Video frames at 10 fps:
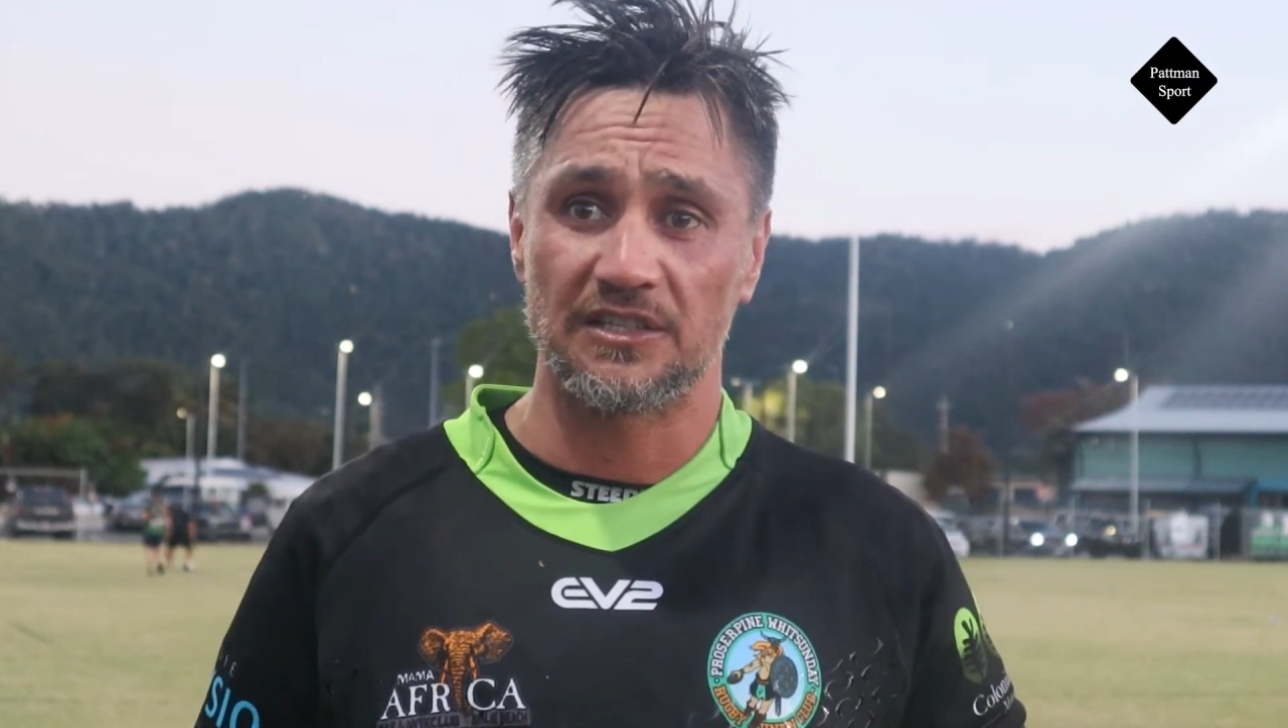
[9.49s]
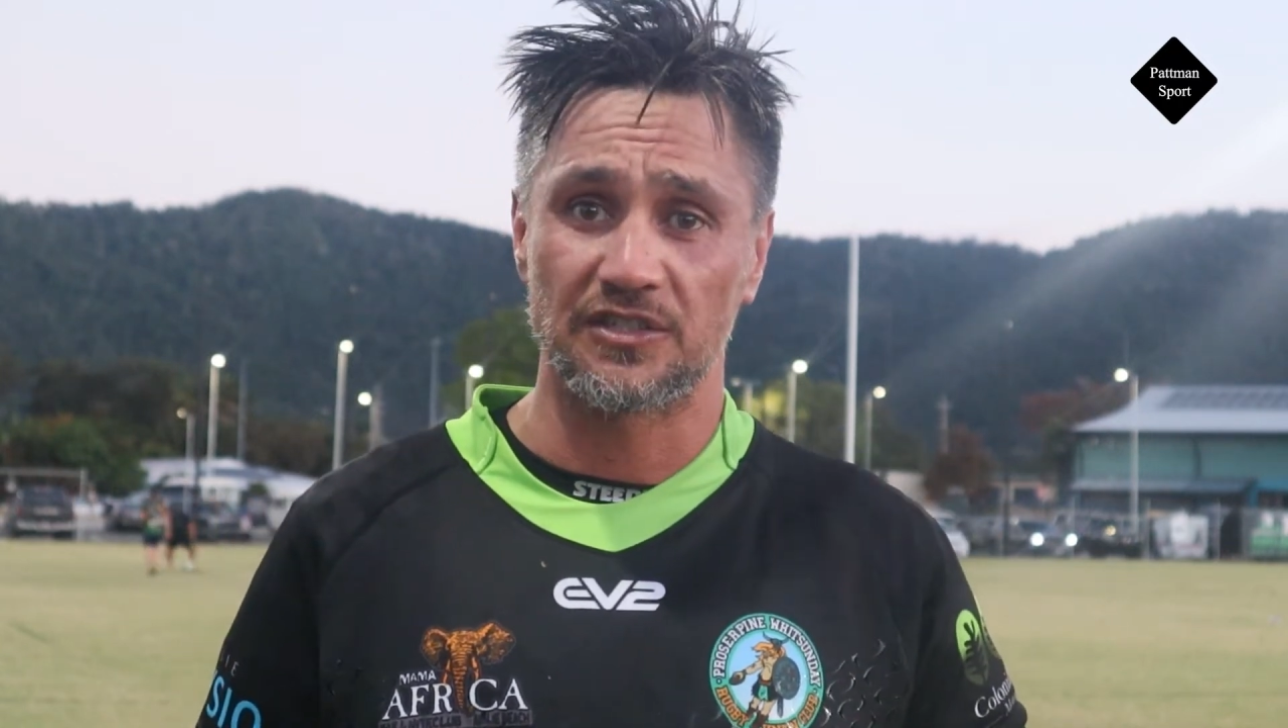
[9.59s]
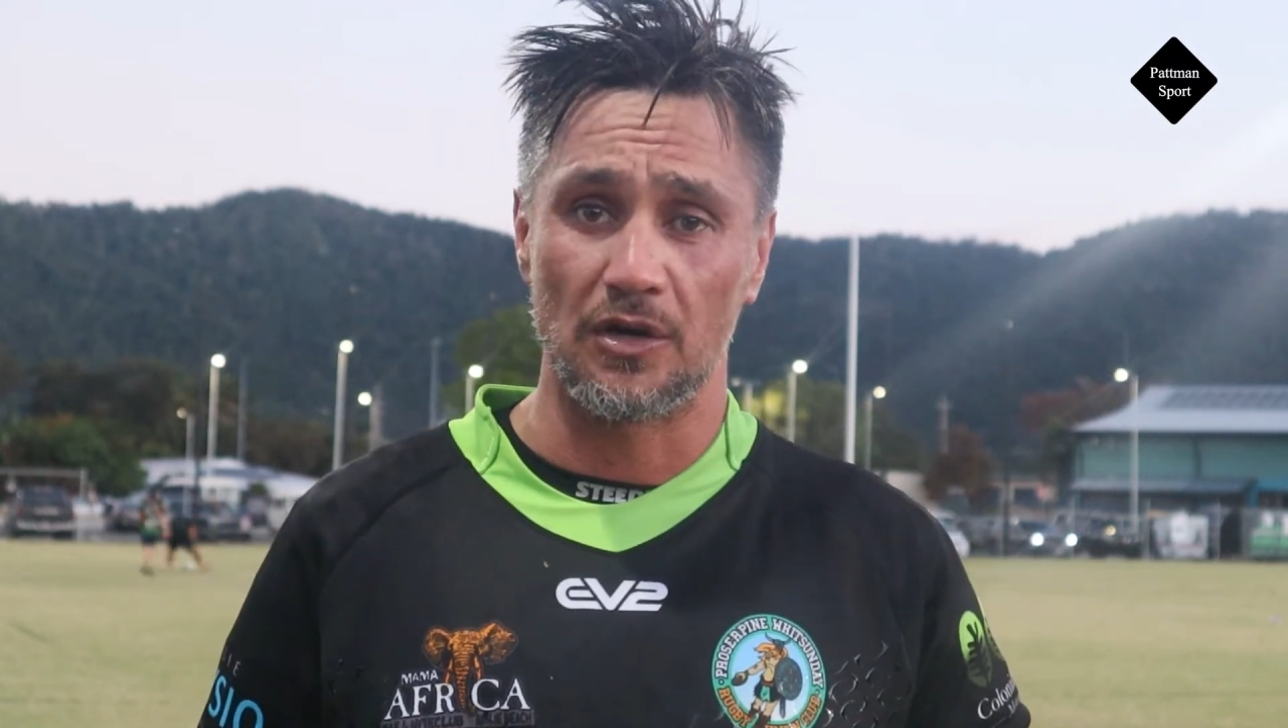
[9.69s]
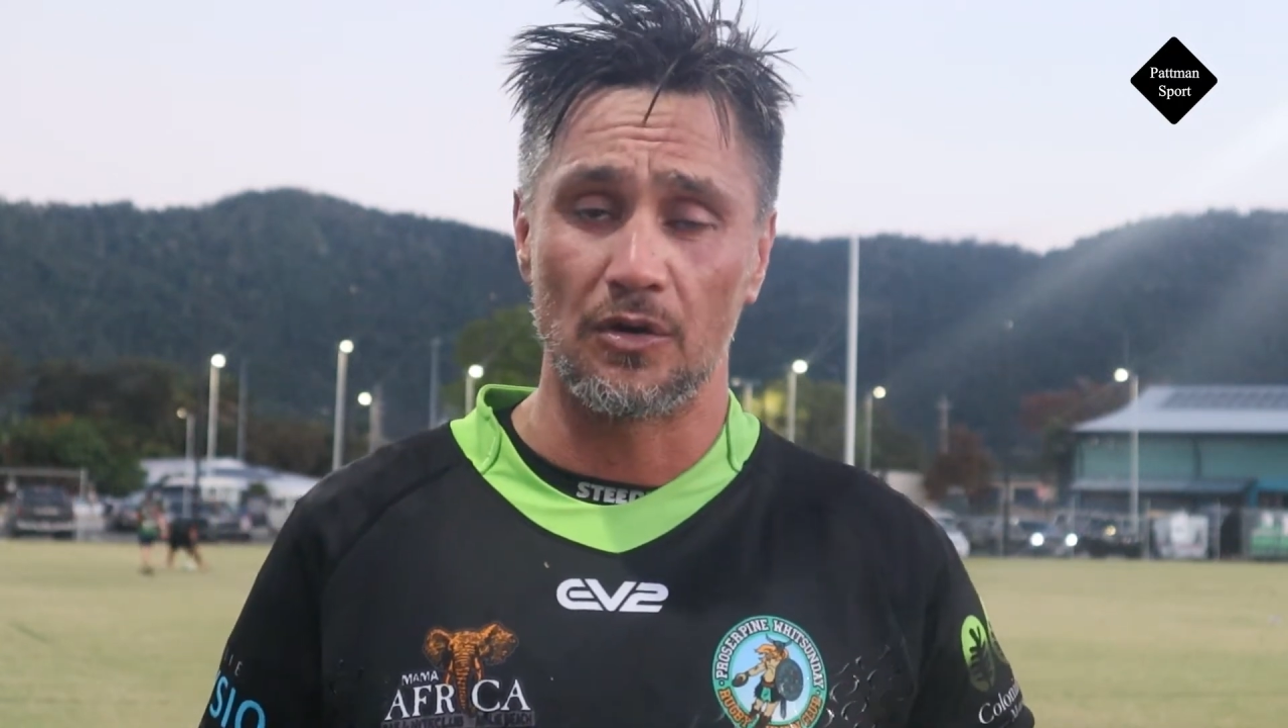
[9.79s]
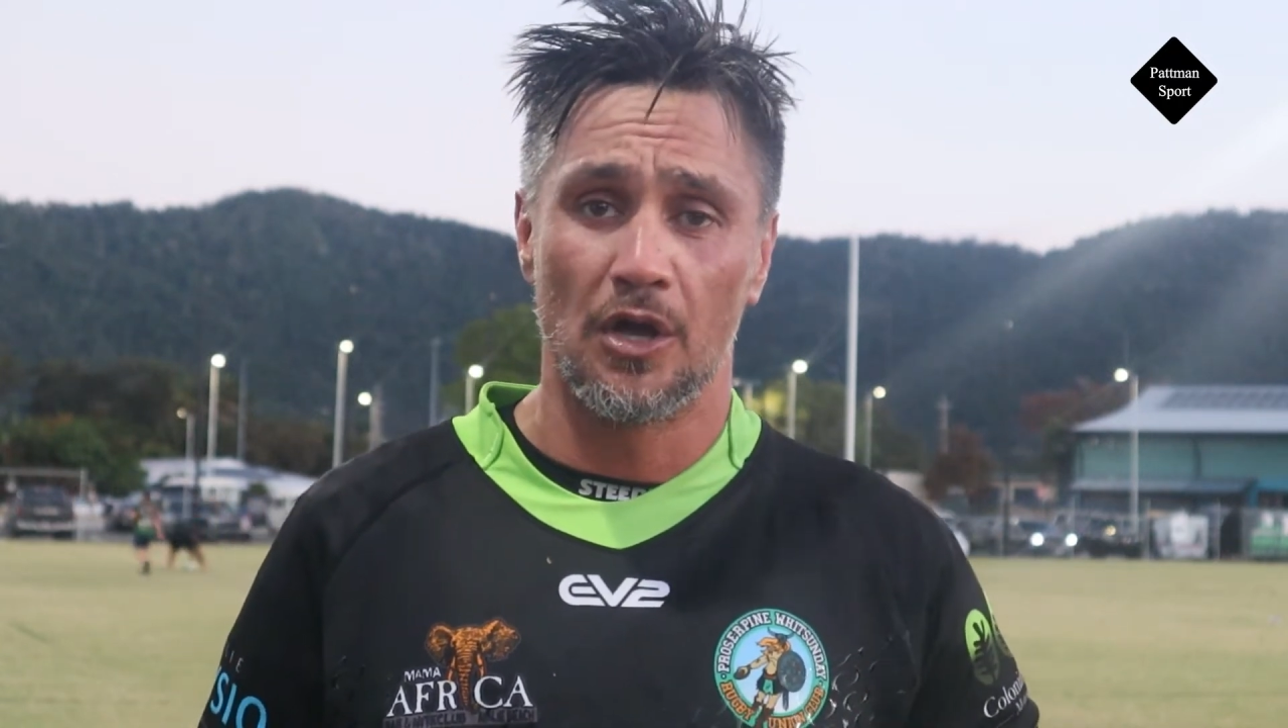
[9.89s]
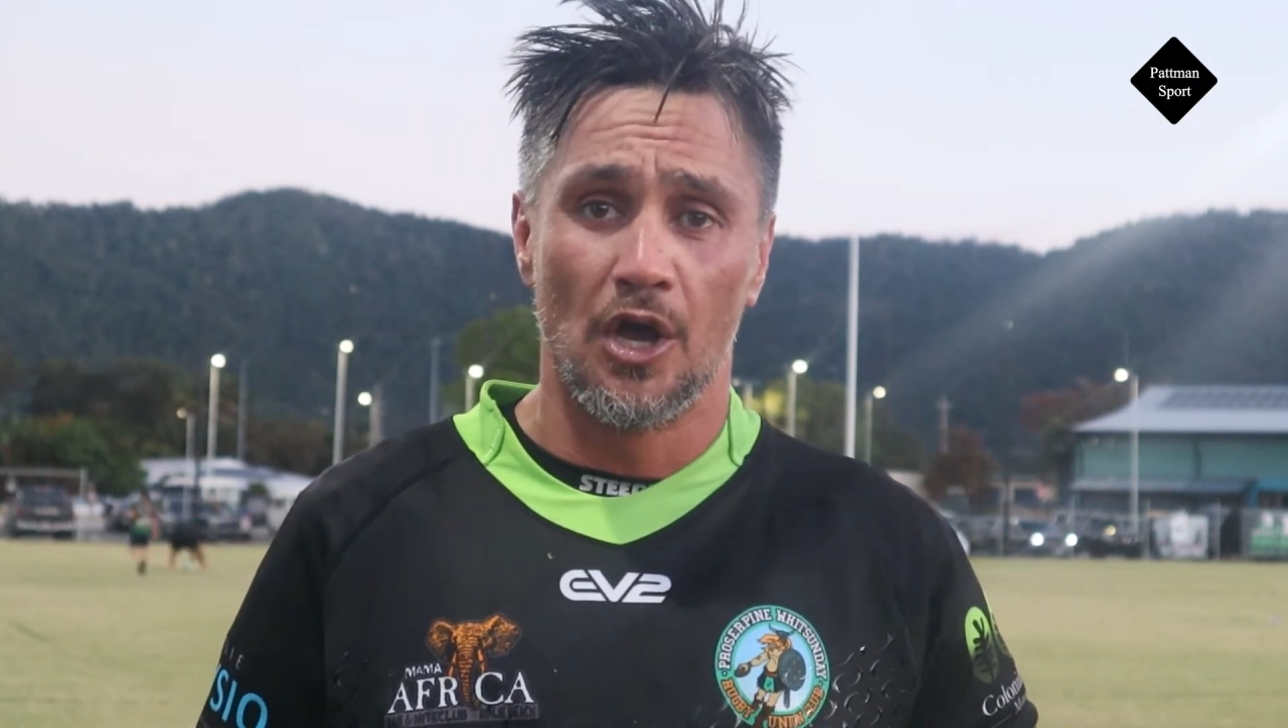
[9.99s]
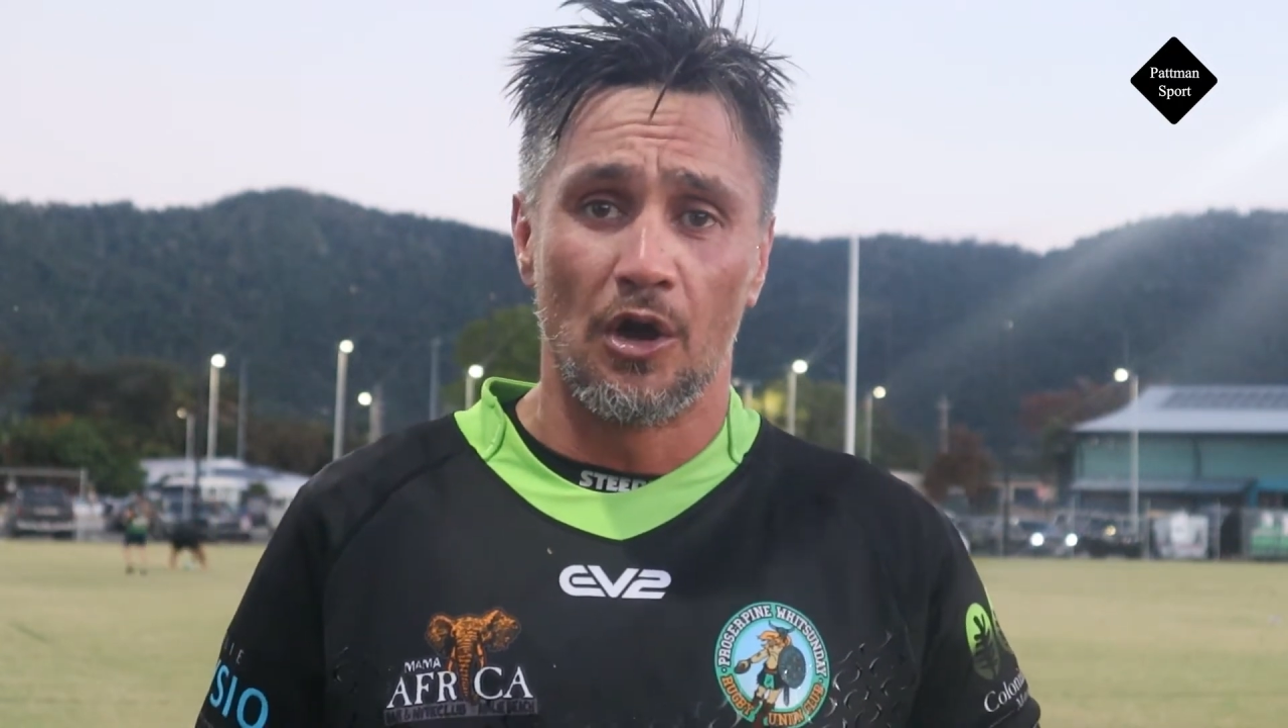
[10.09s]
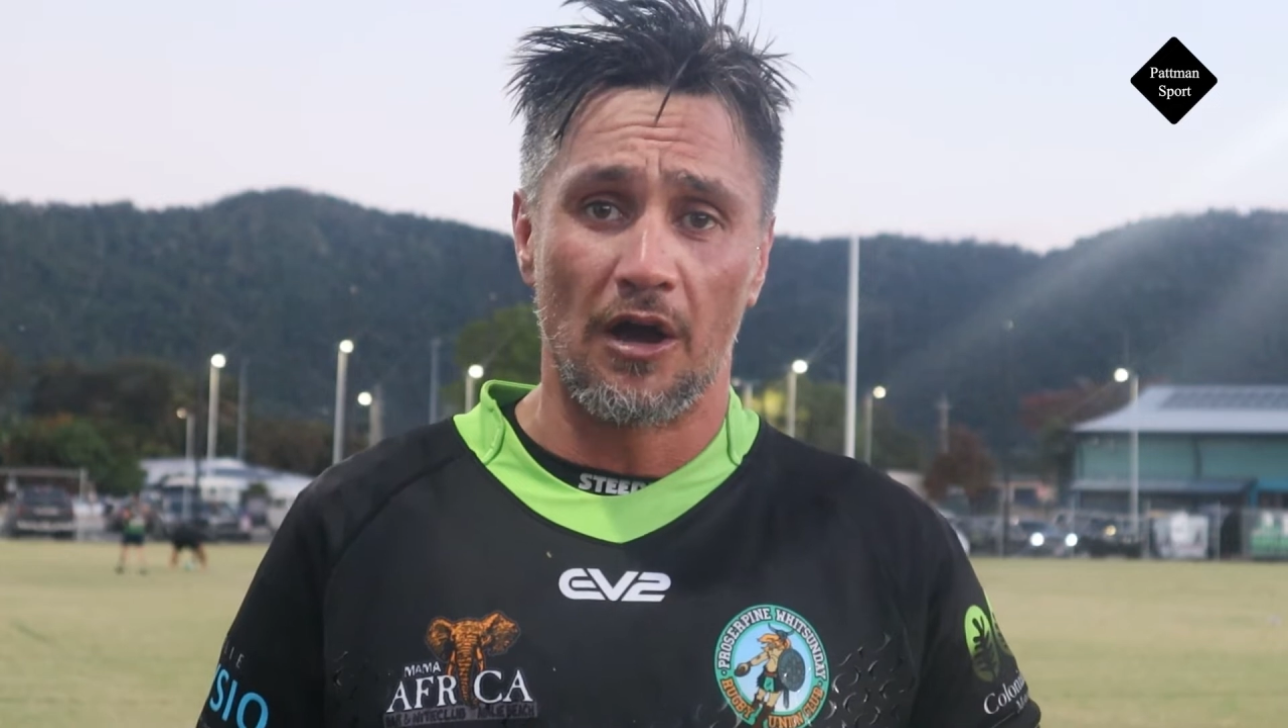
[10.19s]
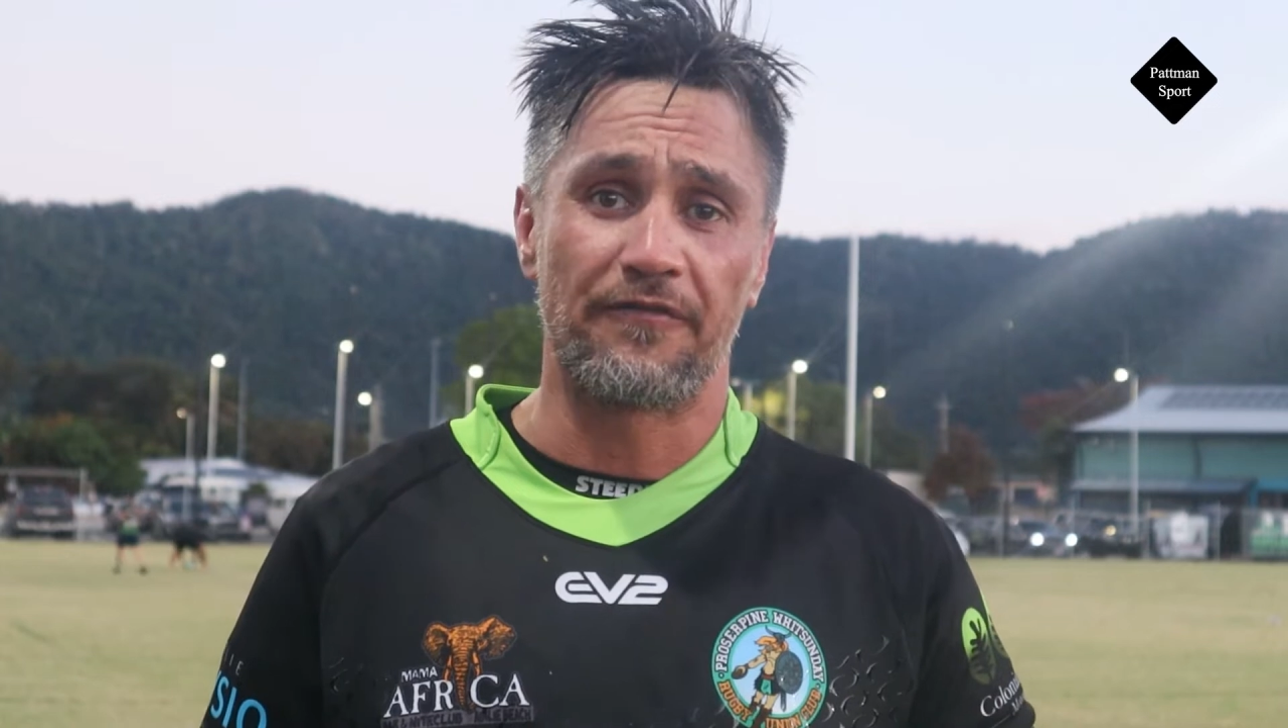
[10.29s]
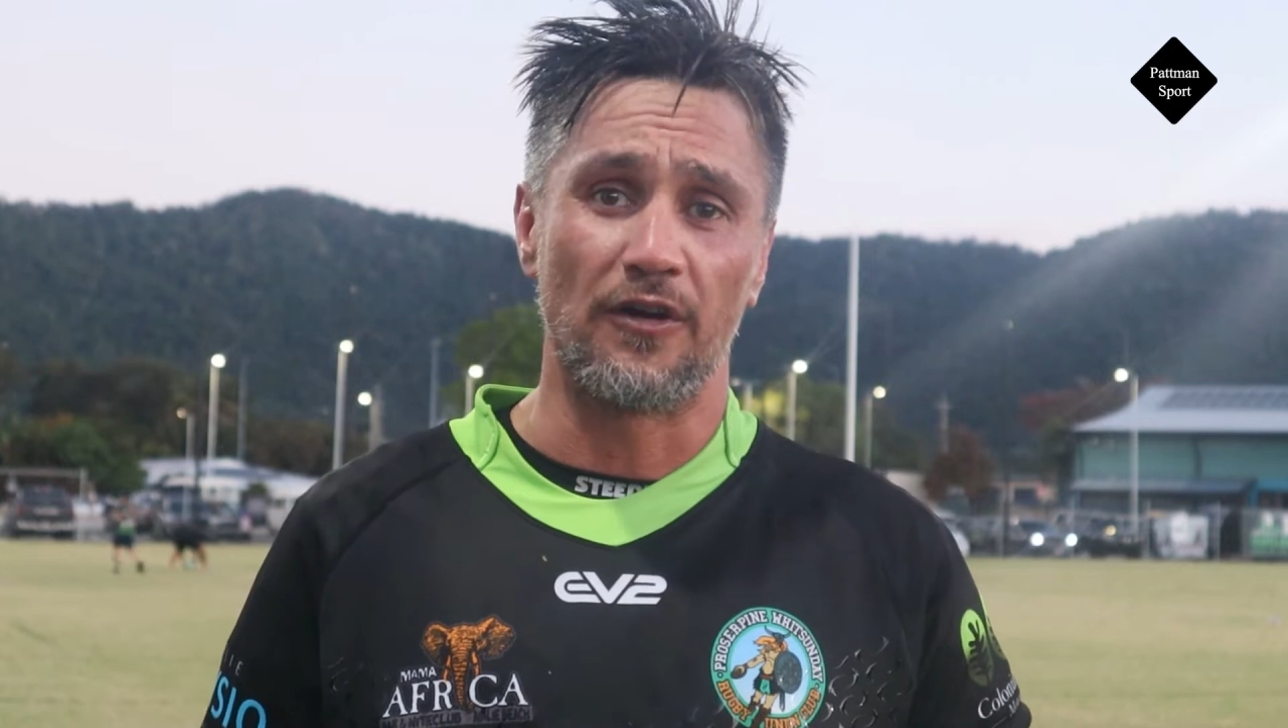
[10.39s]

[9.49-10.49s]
So our